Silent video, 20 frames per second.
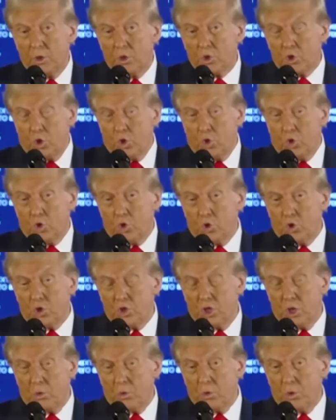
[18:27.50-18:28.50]

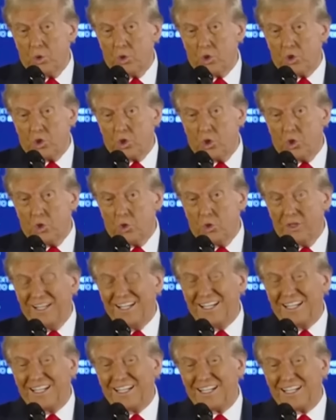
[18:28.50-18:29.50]
soldiers that were so
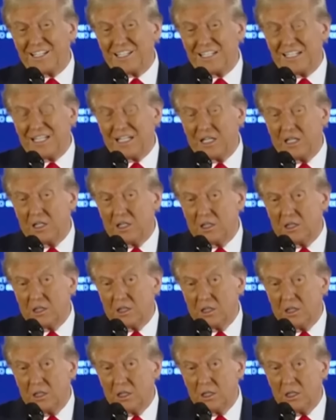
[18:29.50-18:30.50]
needlessly
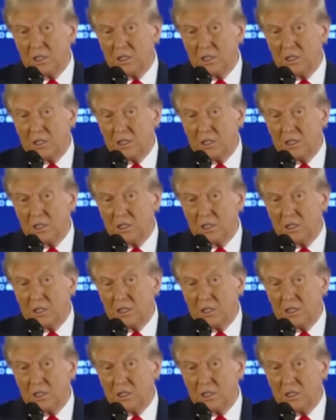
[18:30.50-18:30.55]
killed